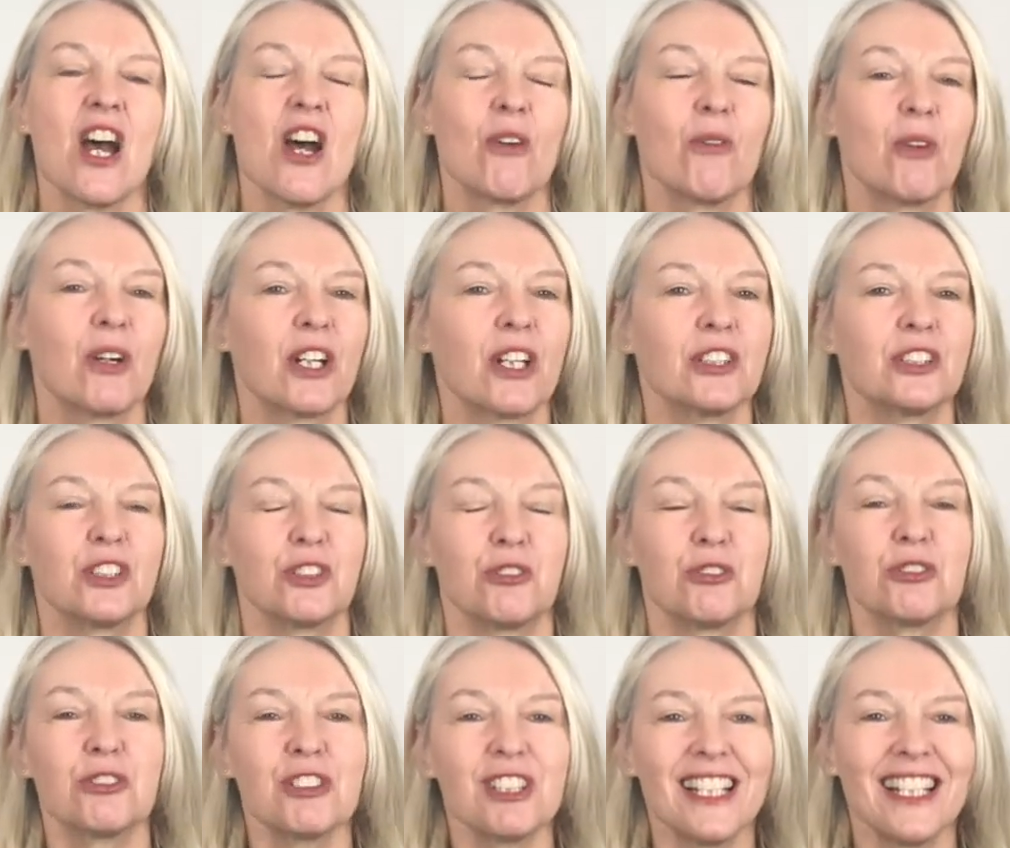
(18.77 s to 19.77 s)
We're going to
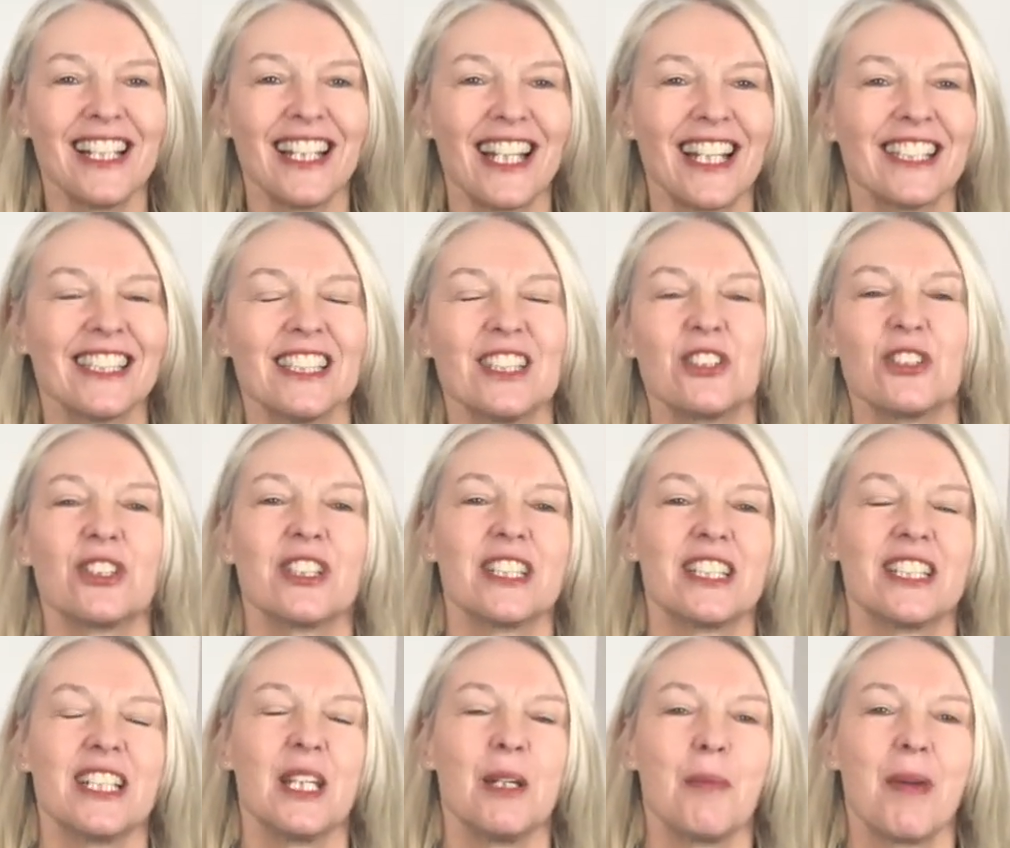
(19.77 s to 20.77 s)
really get into the
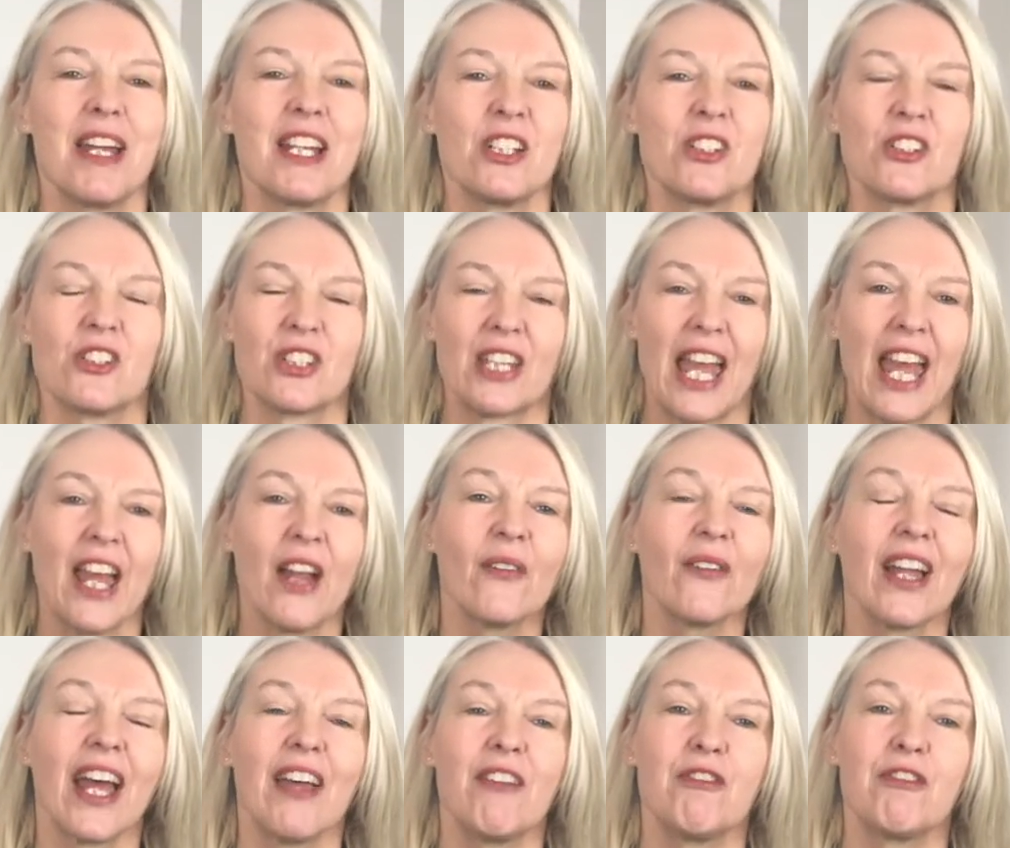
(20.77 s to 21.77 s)
D major scale,
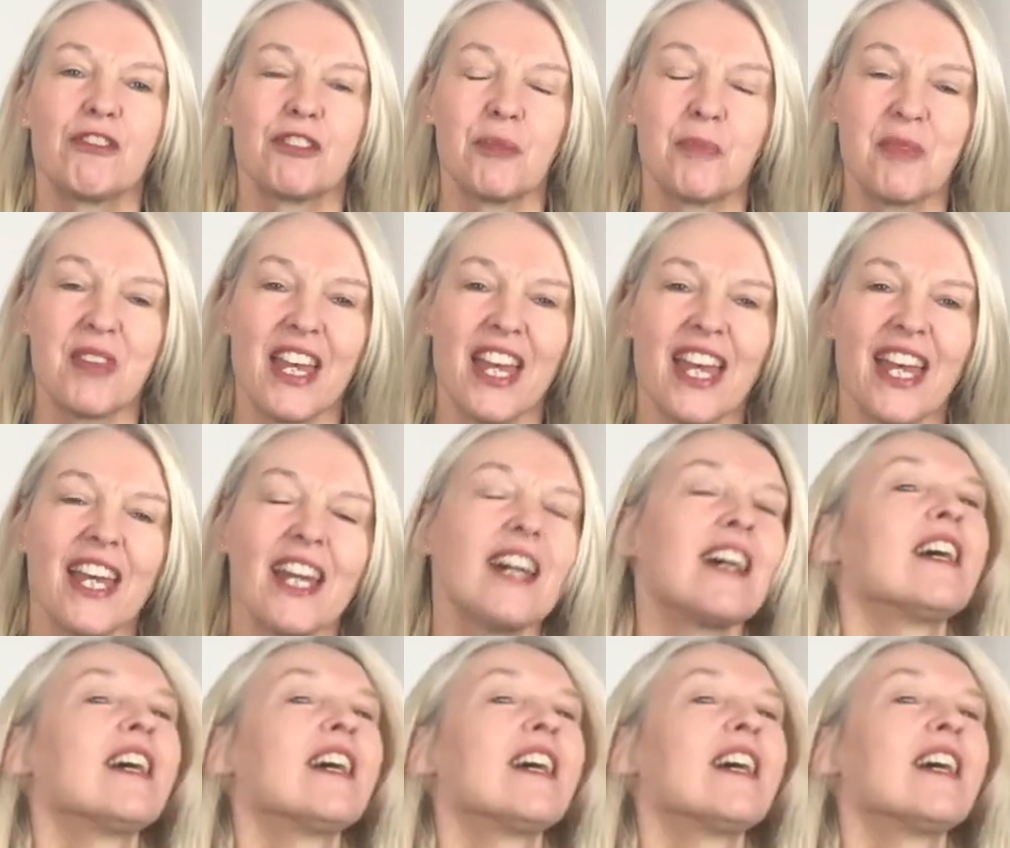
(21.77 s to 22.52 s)
and from there